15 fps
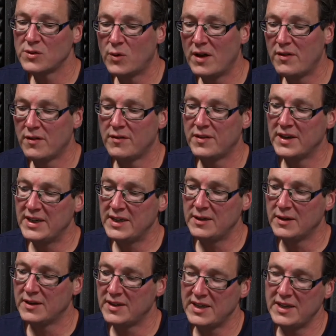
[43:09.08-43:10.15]
whether
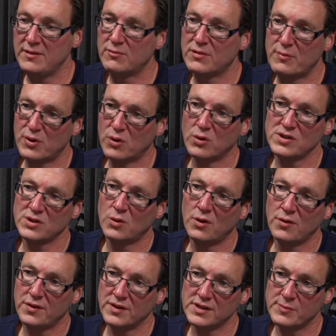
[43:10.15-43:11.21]
the report
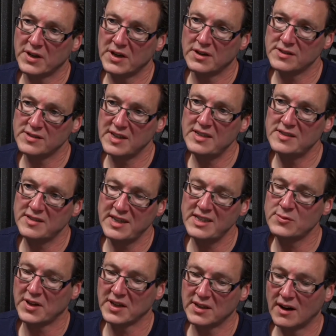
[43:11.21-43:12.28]
authors, because
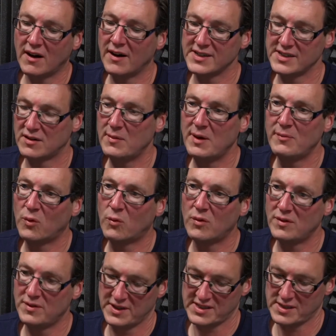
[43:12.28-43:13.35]
these were the guys, I remember
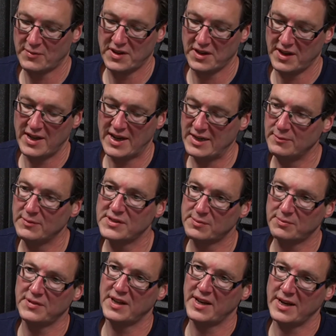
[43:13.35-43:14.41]
some of the
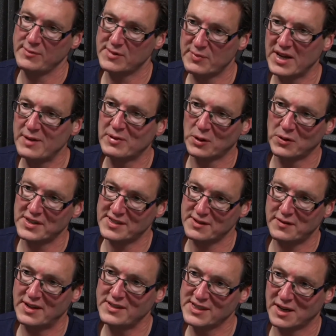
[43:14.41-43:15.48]
named people on this
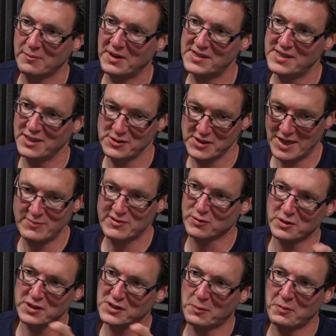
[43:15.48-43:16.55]
defence committee whose names are
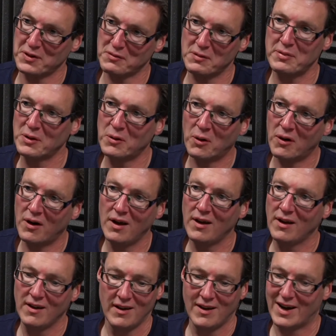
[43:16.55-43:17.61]
at the top of the report.
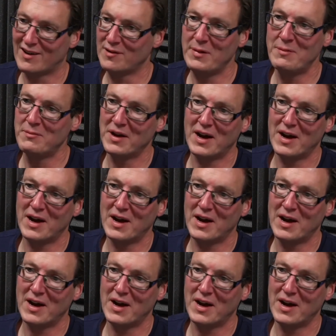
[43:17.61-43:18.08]
I remember